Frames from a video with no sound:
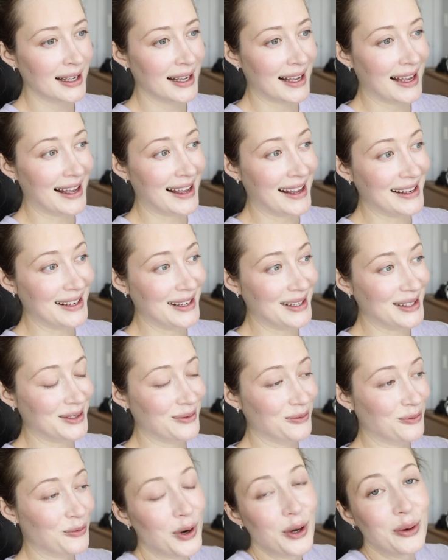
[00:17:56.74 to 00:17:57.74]
and
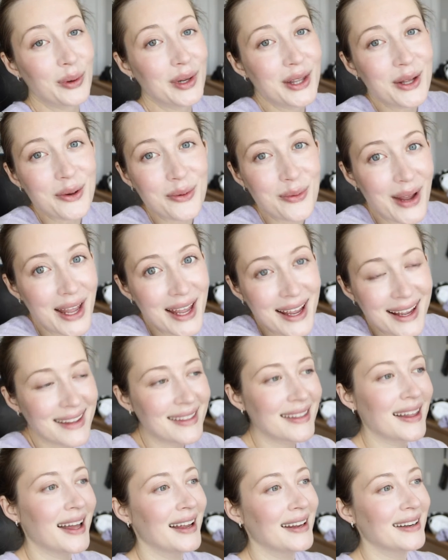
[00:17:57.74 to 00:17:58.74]
ruin the
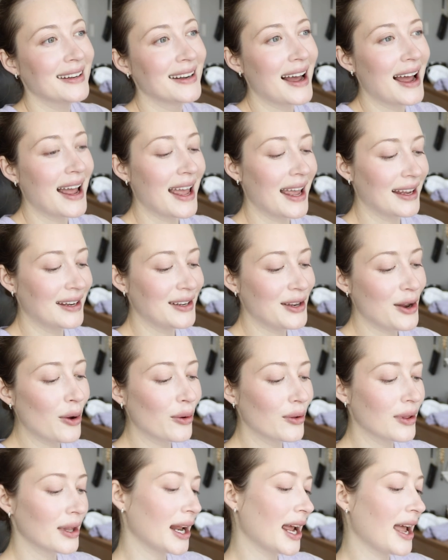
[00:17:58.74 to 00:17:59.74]
wig, then I
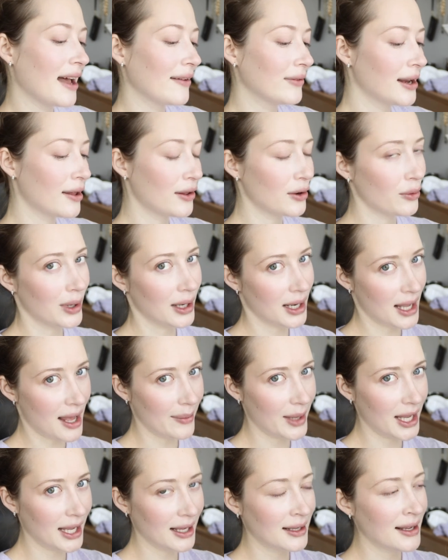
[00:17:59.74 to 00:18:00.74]
know that I have another one
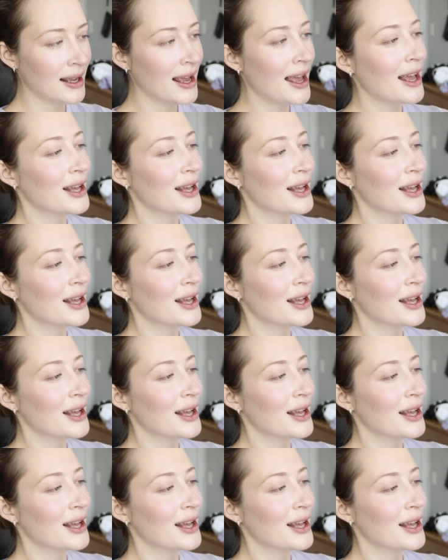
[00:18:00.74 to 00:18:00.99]
coming.